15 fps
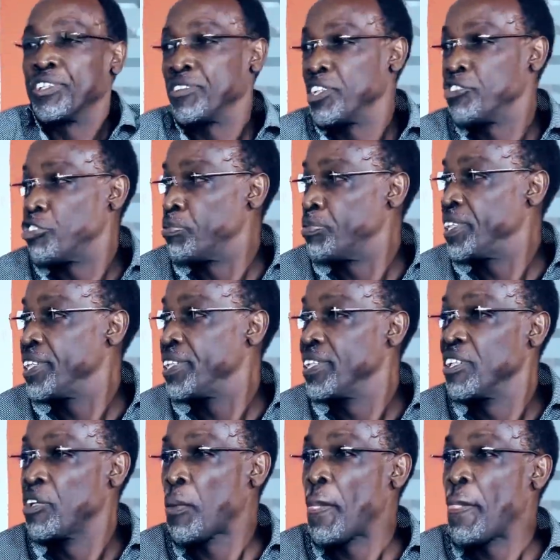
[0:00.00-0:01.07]
discipline.
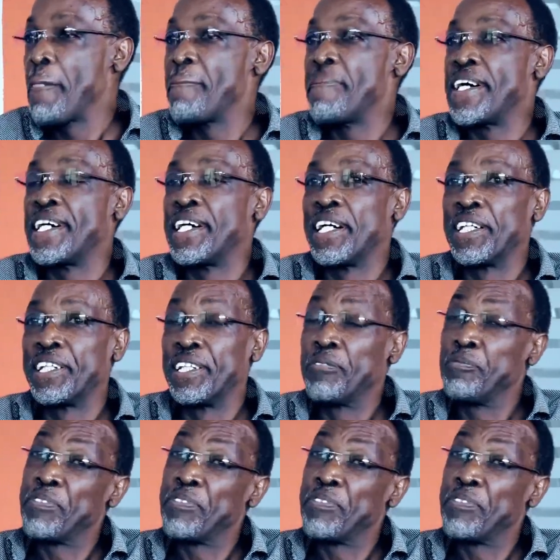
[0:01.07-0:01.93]
And